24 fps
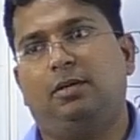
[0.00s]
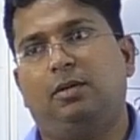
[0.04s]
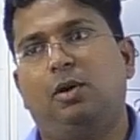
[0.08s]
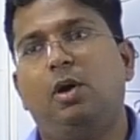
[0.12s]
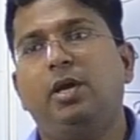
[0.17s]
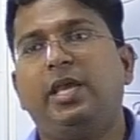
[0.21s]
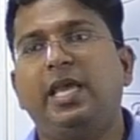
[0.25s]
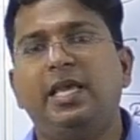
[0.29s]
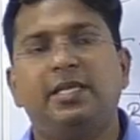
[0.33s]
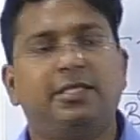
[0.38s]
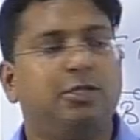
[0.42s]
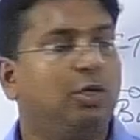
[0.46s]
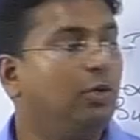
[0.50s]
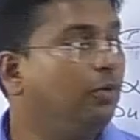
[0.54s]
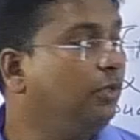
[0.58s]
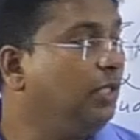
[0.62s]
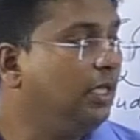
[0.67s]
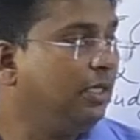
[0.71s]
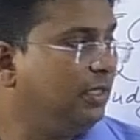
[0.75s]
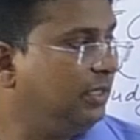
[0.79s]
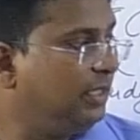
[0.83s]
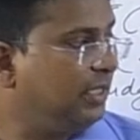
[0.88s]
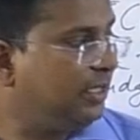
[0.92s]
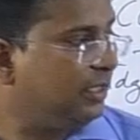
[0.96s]
Okay, so
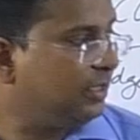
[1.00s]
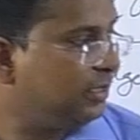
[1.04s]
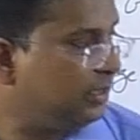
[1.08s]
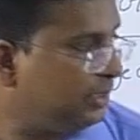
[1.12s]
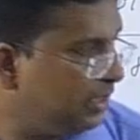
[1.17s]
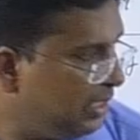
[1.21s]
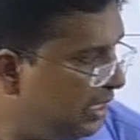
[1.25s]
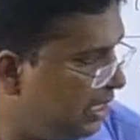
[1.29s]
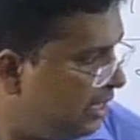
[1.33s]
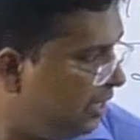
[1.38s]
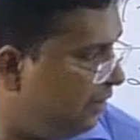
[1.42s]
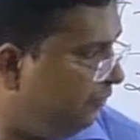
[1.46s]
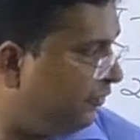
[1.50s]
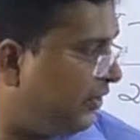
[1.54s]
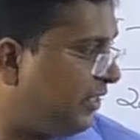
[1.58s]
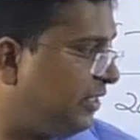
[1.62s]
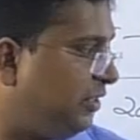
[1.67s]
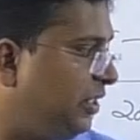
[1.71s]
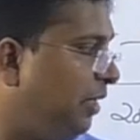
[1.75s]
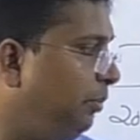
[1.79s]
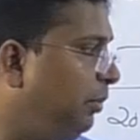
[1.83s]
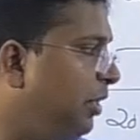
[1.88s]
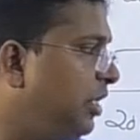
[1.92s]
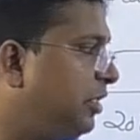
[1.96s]
the, this is, first
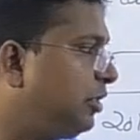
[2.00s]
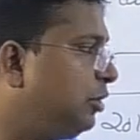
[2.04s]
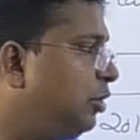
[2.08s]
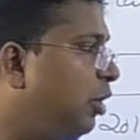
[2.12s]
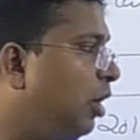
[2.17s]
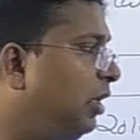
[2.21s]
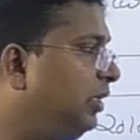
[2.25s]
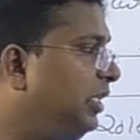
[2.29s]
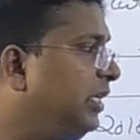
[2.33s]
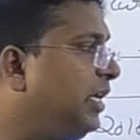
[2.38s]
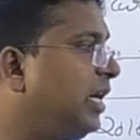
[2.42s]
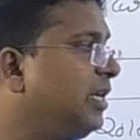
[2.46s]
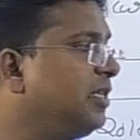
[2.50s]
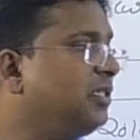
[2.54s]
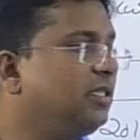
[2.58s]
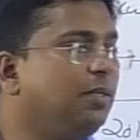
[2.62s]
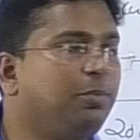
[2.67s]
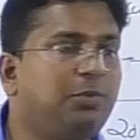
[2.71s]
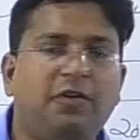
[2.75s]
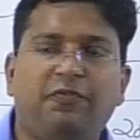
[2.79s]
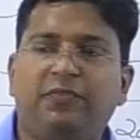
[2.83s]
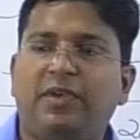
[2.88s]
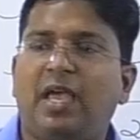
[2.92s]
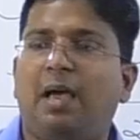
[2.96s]
statement is not the
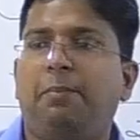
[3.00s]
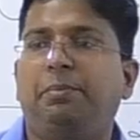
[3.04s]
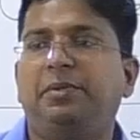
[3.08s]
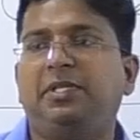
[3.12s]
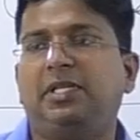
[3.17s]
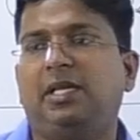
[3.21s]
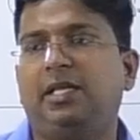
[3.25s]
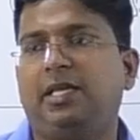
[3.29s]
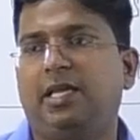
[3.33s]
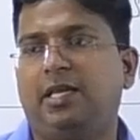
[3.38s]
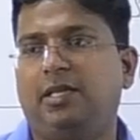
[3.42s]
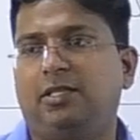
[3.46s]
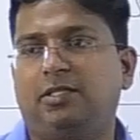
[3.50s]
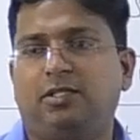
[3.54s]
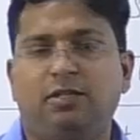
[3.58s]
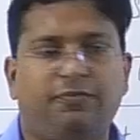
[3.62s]
concept of capital gain.